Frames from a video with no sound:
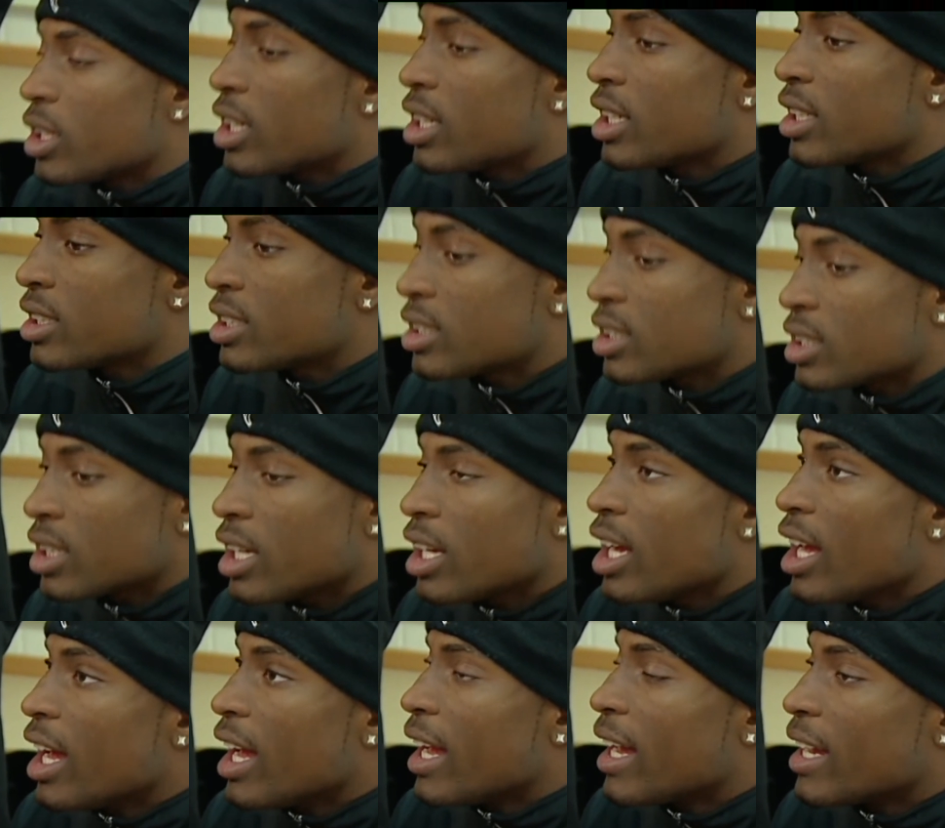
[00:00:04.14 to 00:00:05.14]
against.
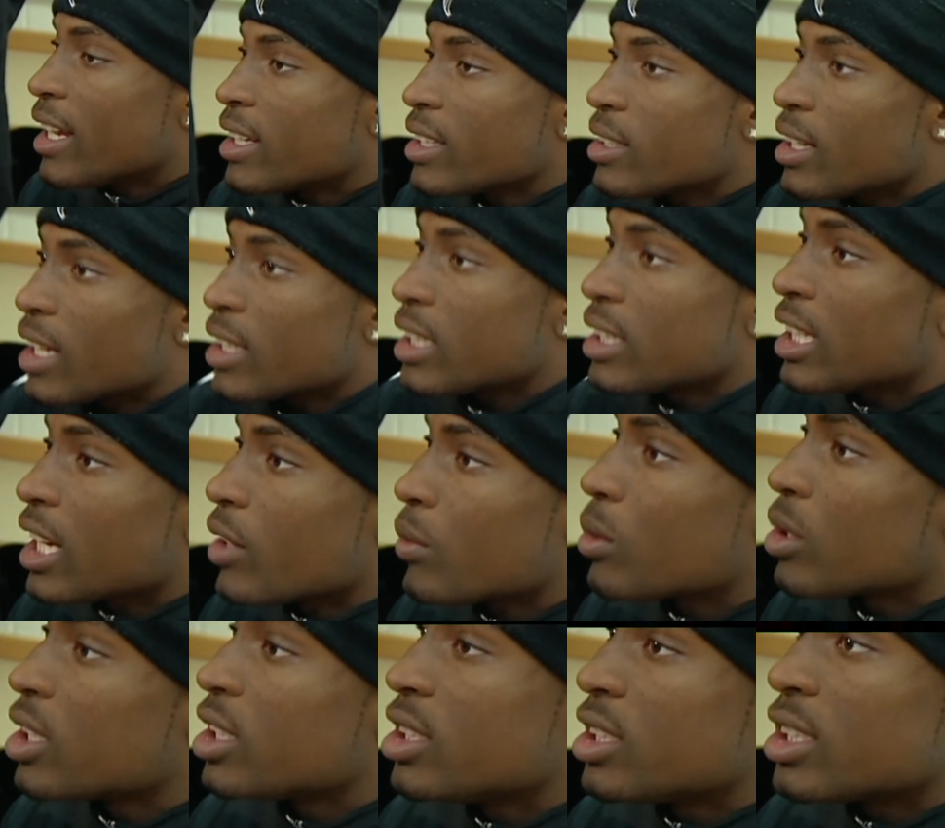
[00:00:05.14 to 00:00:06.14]
And I think that
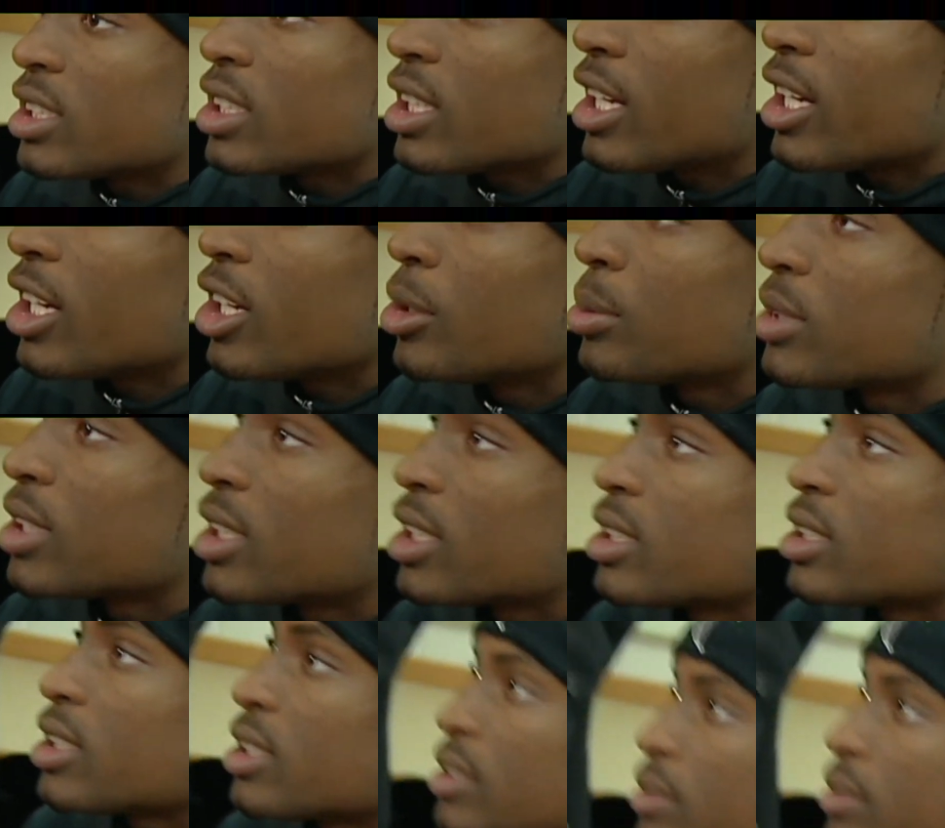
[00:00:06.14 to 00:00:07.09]
really just helps us.